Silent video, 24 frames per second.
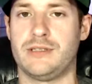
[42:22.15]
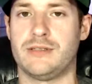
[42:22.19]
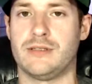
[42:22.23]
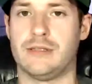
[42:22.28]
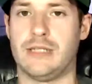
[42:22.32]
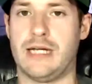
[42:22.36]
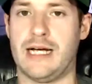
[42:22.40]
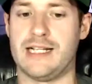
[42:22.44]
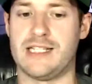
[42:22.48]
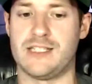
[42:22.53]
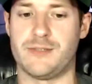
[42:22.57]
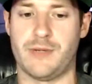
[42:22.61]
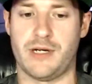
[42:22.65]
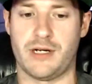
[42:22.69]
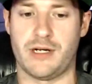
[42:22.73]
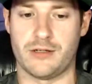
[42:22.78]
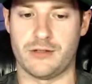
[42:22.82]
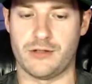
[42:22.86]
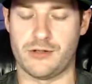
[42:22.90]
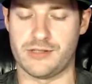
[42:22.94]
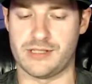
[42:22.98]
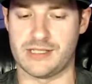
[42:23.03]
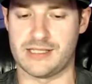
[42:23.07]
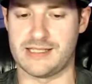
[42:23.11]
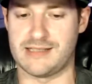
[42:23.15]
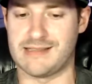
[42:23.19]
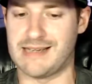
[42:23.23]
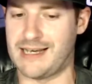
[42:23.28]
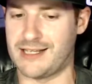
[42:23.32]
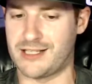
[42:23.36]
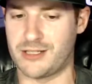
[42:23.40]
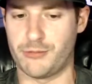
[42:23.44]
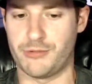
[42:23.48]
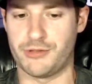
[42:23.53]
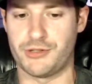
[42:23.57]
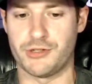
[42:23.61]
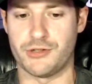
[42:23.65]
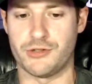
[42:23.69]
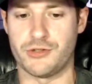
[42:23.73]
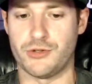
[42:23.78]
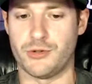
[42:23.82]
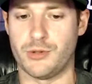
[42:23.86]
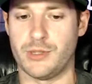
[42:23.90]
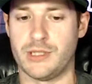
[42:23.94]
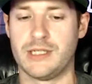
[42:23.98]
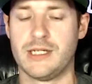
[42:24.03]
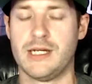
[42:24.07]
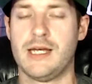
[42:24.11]
The lines maker knows exactly what they're
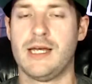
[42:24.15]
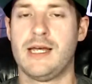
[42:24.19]
doing.